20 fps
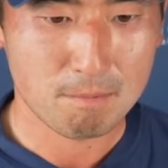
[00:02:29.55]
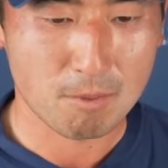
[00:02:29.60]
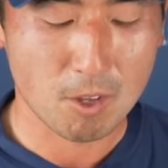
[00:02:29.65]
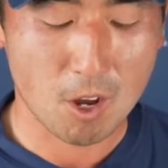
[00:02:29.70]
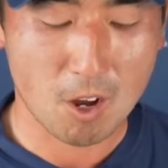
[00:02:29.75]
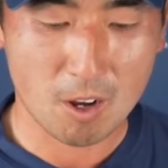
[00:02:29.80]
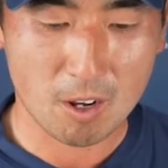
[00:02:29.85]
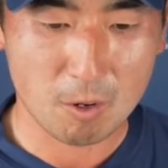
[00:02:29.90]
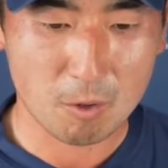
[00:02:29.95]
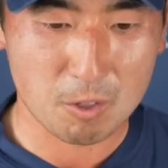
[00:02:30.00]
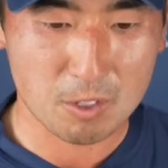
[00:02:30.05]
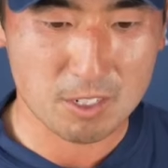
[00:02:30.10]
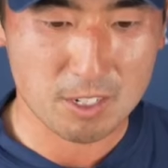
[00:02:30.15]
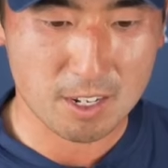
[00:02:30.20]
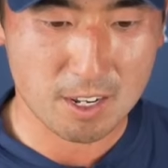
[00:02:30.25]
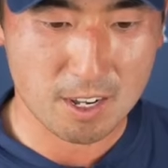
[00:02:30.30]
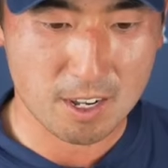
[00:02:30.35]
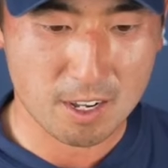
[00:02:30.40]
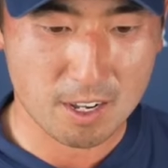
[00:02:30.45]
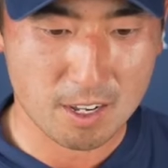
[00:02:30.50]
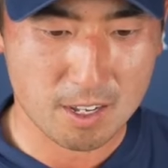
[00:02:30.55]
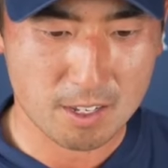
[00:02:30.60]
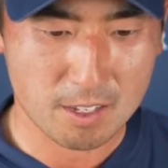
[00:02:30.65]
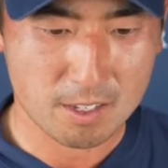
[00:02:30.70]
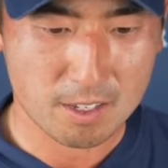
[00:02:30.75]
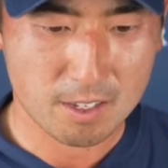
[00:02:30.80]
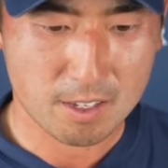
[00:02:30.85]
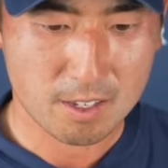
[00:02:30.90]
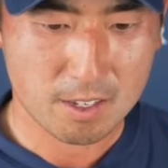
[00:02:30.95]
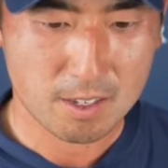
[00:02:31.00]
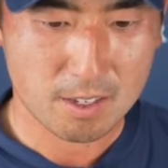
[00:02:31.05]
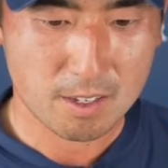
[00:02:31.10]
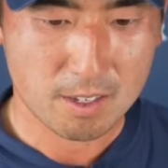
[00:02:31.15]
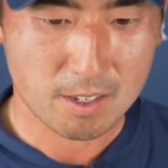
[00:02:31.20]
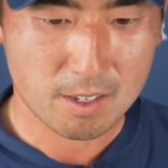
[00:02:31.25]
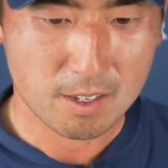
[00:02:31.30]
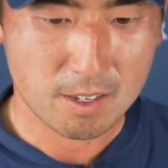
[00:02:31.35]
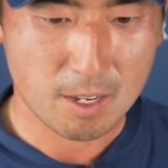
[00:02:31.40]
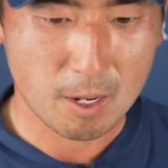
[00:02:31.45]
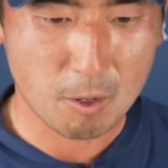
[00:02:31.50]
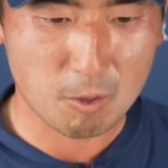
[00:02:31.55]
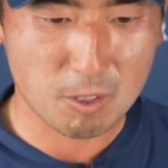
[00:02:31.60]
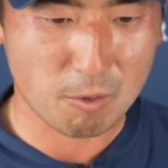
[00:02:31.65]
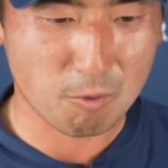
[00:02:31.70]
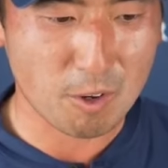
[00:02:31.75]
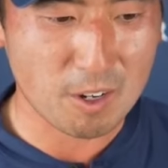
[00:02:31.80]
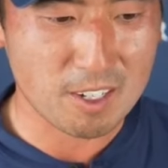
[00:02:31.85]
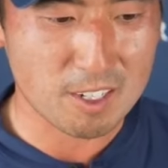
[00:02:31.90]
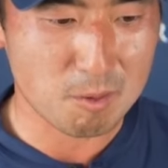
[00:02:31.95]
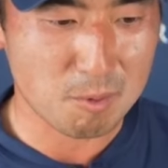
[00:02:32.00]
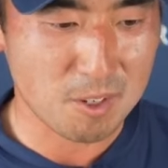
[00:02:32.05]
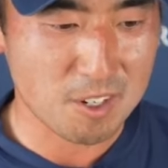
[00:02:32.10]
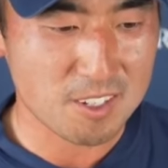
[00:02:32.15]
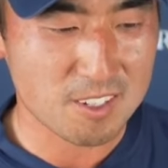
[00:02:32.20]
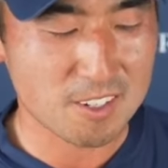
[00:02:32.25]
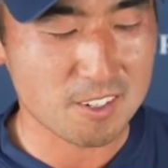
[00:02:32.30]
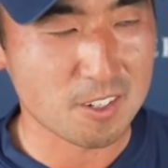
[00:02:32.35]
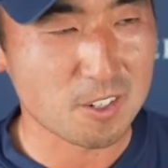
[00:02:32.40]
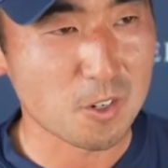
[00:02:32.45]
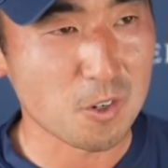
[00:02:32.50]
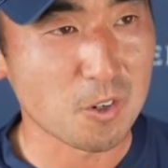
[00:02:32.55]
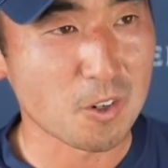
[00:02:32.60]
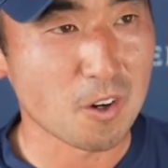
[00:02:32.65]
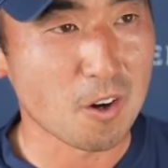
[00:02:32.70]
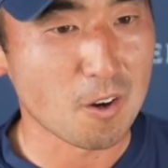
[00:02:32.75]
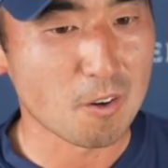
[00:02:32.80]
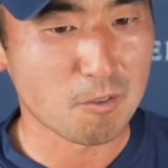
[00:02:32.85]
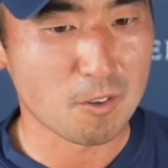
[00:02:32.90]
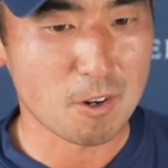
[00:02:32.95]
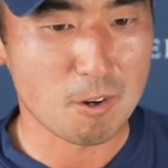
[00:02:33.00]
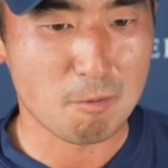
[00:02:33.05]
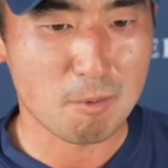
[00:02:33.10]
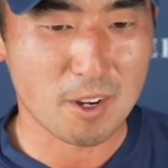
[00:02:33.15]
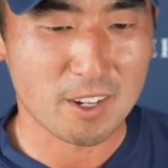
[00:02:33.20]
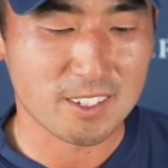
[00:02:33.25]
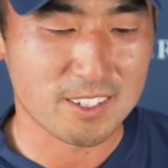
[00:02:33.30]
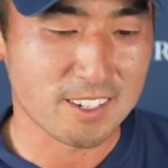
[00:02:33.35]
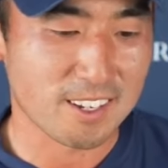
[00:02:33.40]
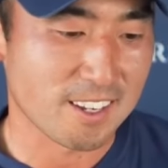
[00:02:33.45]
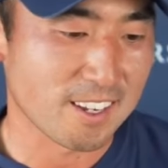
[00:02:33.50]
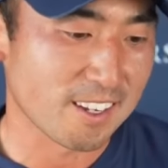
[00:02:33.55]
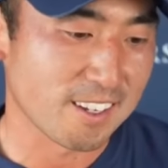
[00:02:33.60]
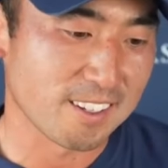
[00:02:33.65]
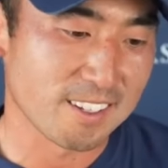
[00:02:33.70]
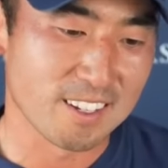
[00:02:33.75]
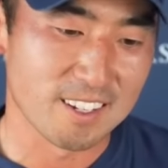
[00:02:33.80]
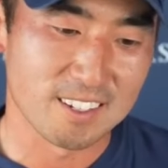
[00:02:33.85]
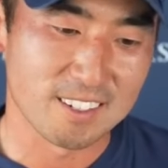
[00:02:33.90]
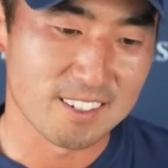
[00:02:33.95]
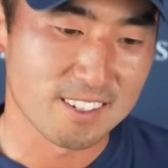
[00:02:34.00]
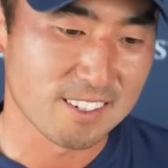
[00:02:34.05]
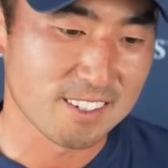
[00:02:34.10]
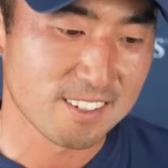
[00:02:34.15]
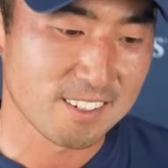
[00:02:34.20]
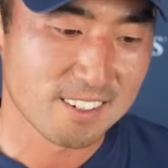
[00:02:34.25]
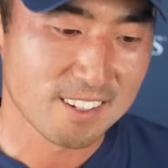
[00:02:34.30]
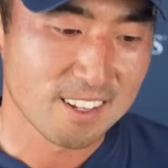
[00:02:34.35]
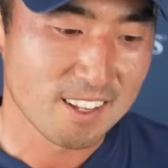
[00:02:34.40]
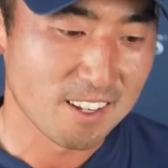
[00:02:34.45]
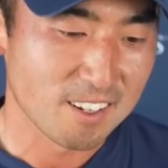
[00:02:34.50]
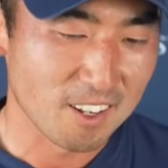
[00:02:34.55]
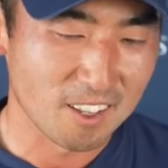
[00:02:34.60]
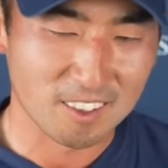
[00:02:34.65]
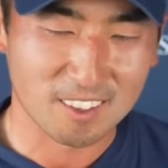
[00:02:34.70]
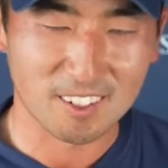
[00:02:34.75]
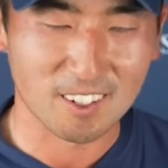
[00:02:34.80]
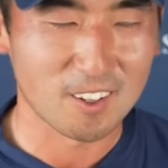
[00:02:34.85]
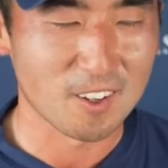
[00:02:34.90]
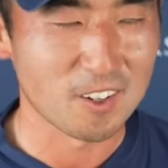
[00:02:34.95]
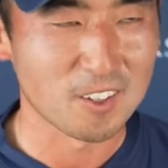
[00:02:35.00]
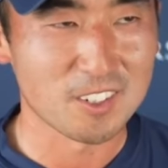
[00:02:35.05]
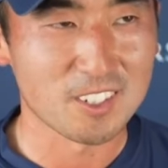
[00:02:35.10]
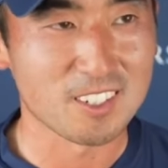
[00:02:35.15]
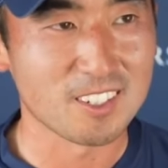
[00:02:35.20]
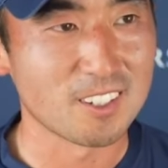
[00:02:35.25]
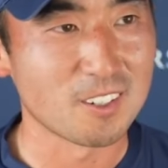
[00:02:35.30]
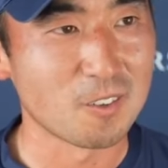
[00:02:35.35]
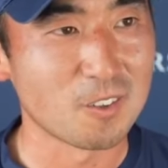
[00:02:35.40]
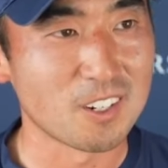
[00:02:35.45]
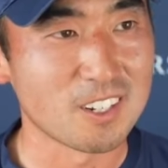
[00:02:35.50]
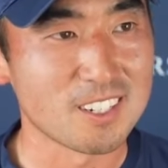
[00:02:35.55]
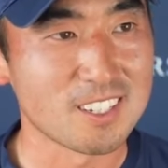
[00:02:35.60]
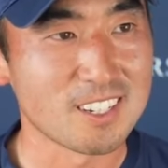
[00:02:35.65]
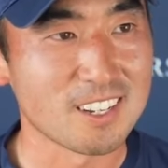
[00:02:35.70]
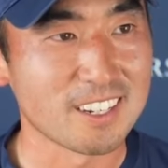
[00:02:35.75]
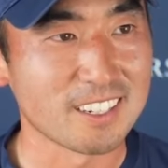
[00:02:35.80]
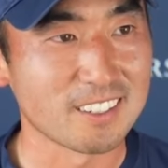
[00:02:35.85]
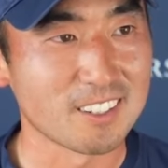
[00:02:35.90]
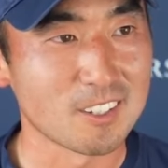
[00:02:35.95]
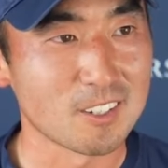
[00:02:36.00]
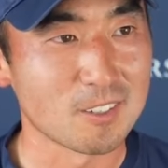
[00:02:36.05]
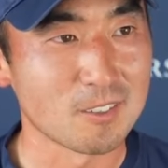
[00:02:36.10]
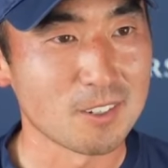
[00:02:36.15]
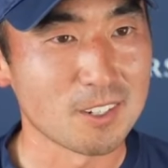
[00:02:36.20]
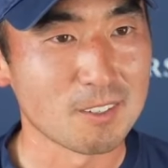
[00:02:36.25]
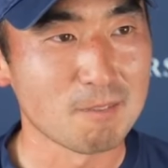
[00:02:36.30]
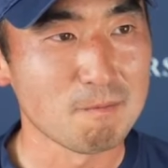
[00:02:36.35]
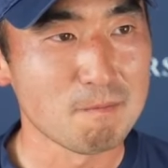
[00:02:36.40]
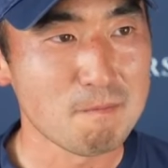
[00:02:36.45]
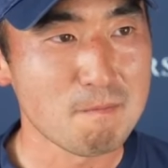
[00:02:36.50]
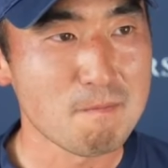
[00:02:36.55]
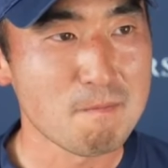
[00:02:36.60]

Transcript: no, it was a fun experience as a junior golfer, but it's nothing close to what it's like this week.